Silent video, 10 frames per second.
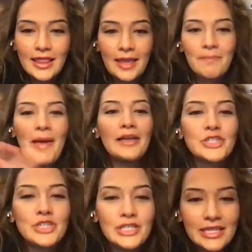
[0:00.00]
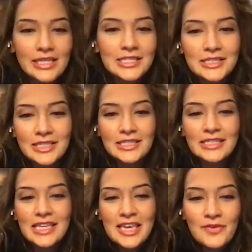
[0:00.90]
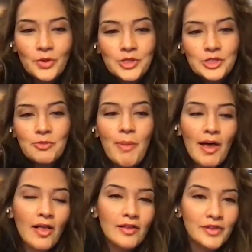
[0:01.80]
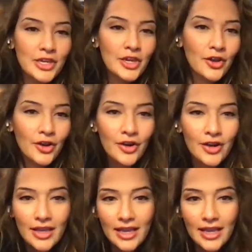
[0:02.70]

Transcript: like magically this this evil spell of a year